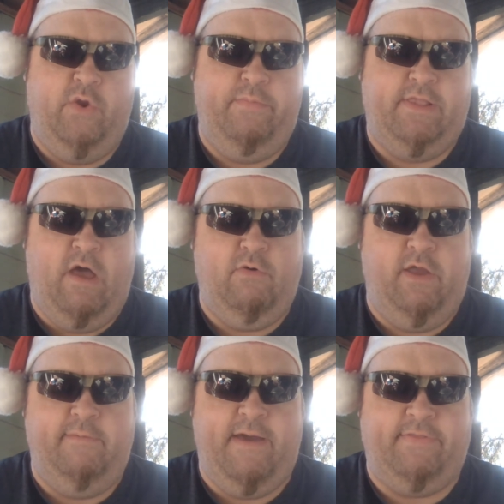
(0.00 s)
to be
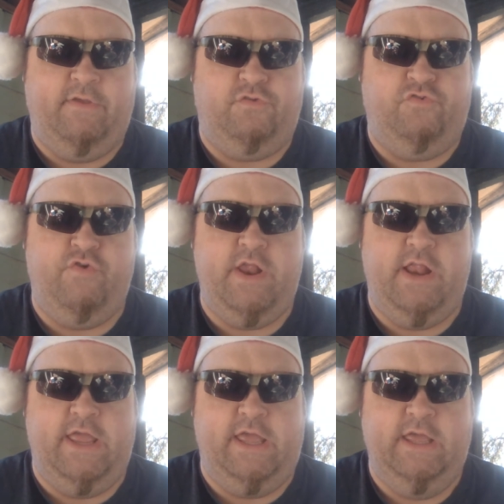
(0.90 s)
talking about the
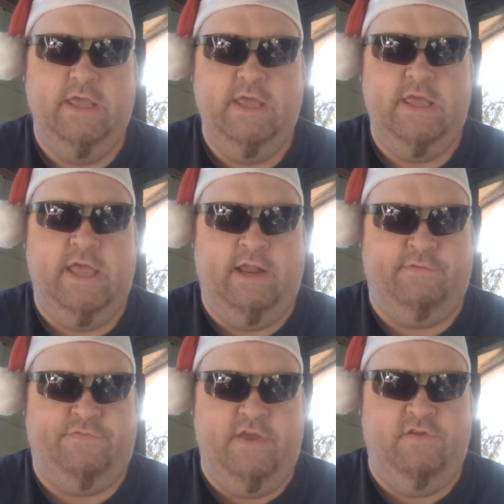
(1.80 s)
Trinity in
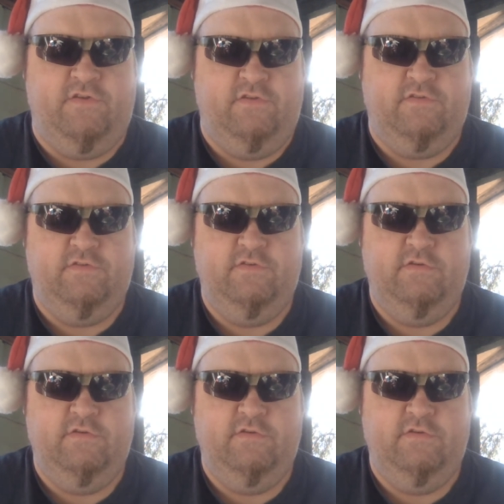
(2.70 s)
Ephesians.